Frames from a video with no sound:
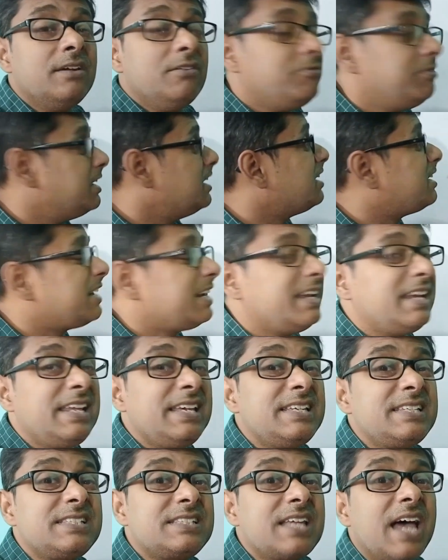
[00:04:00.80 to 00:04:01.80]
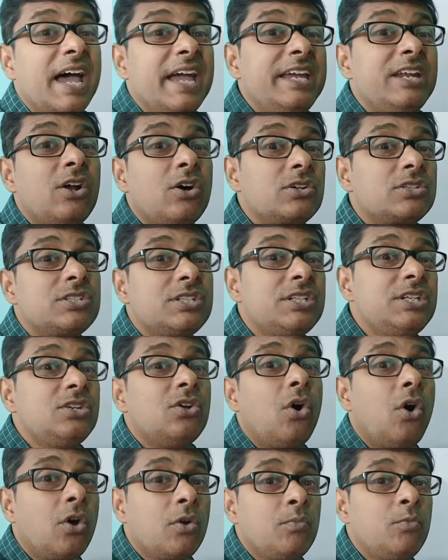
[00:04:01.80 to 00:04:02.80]
will release thyroxine
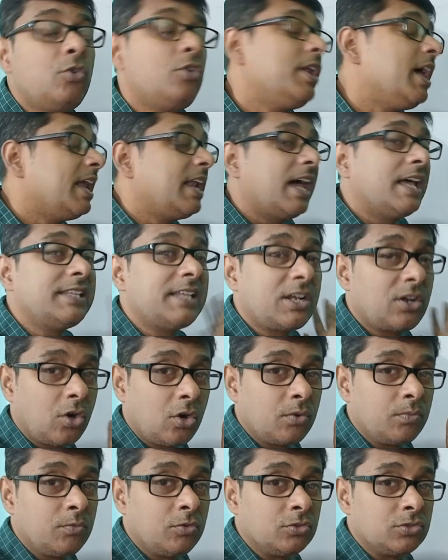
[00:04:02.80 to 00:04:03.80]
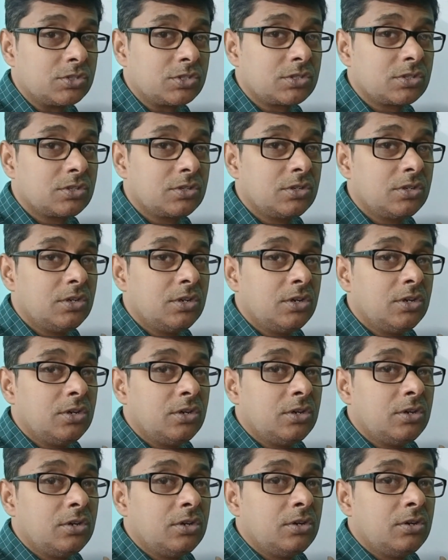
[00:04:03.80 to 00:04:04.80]
hormone and other hormones.
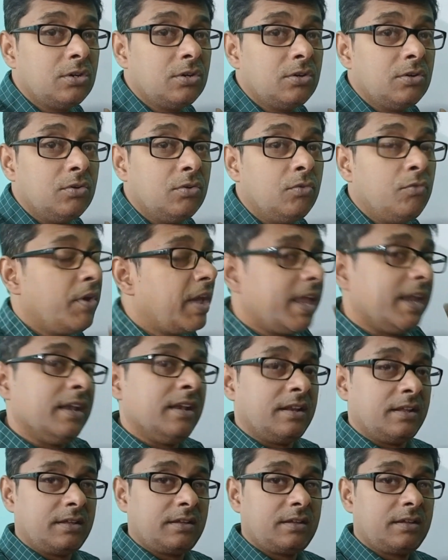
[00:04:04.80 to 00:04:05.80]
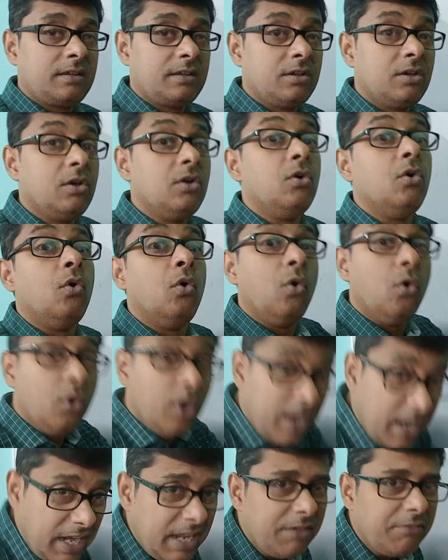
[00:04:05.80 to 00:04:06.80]
When?
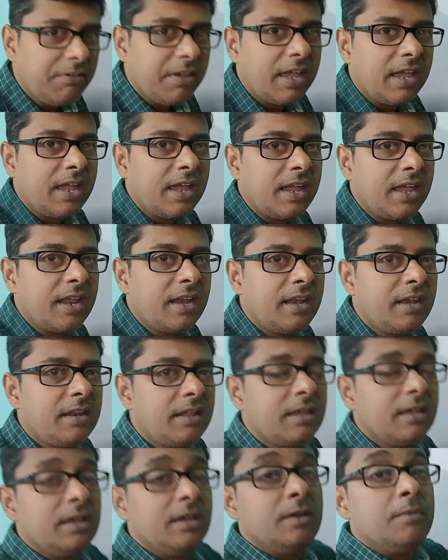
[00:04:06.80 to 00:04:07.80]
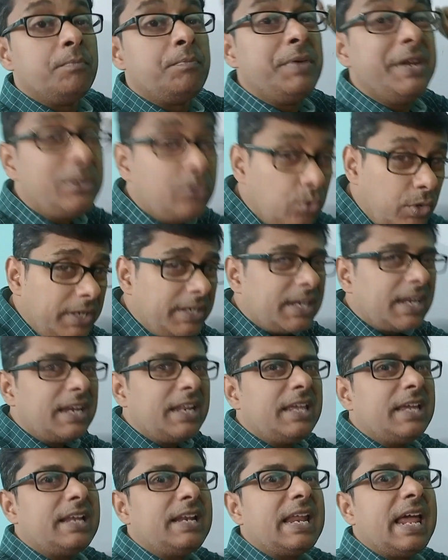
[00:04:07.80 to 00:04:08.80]
Only when
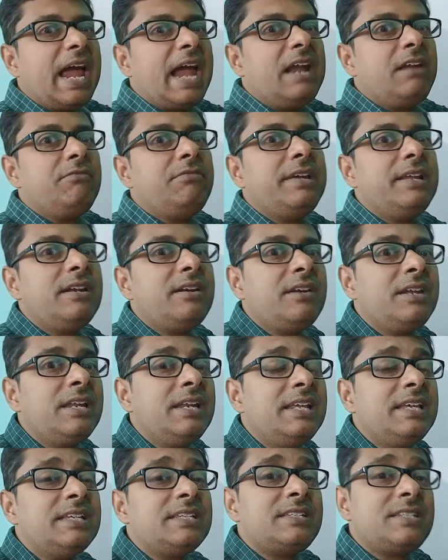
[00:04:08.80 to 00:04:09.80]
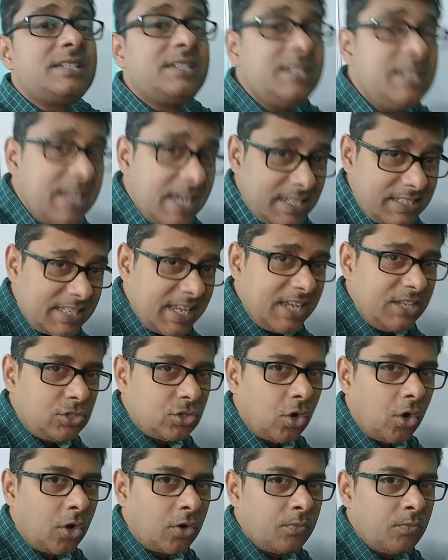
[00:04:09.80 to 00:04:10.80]
pituitary gland will release TSH
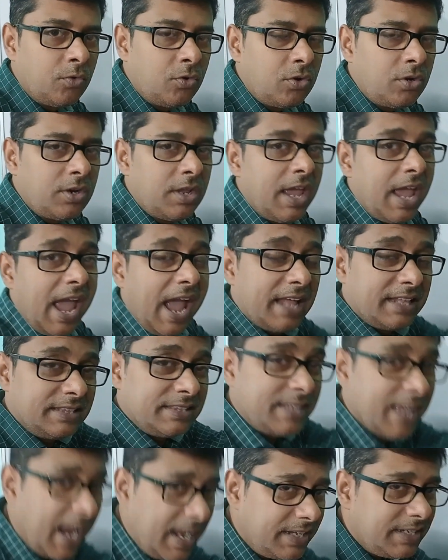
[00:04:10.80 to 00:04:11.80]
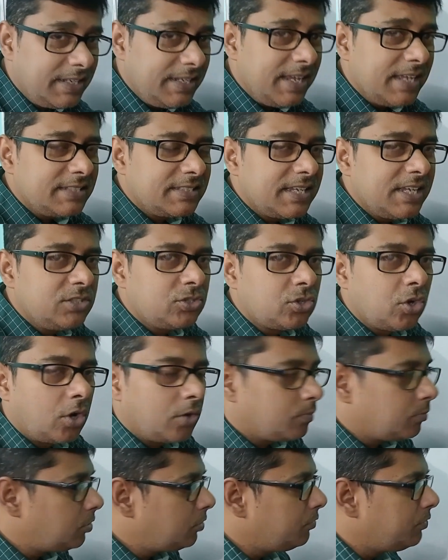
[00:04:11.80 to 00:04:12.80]
hormone, and that TSH
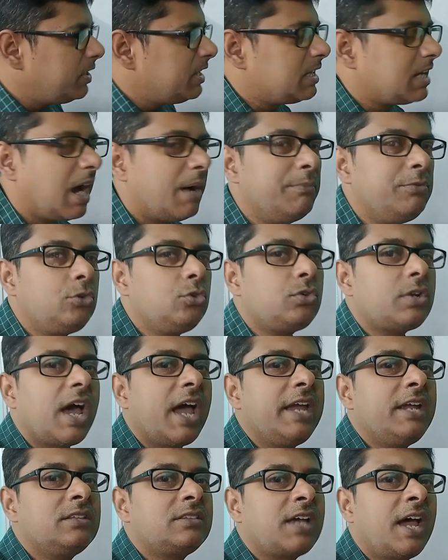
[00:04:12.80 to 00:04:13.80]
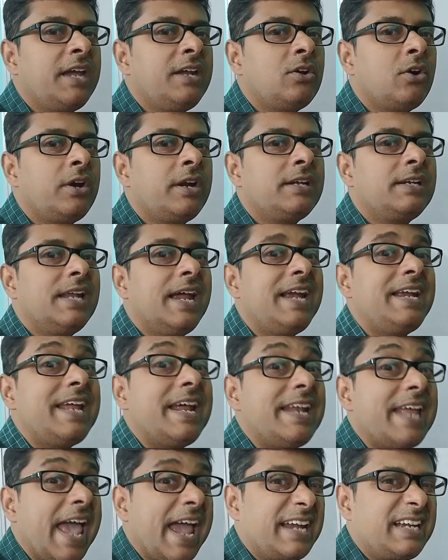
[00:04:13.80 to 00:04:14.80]
hormone will come to thyroid gland
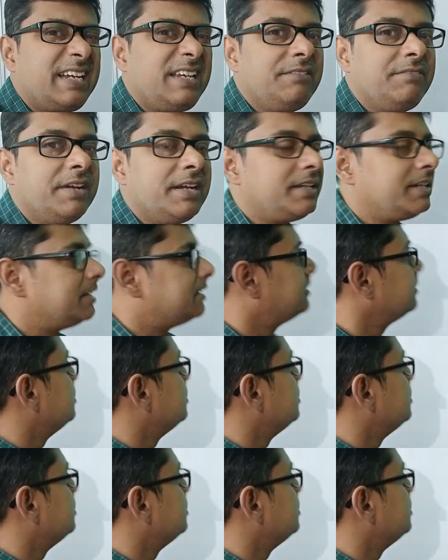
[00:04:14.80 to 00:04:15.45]
and activate it.